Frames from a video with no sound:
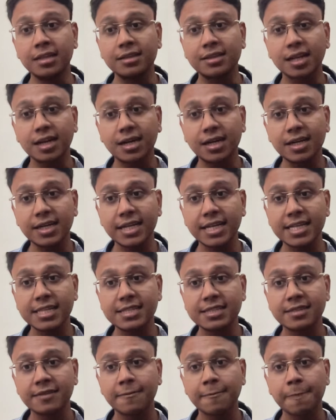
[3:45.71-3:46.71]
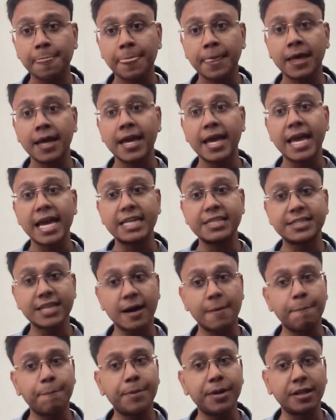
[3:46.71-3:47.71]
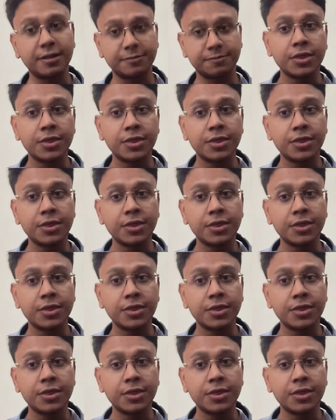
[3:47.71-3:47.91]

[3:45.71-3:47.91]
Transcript: Third is example.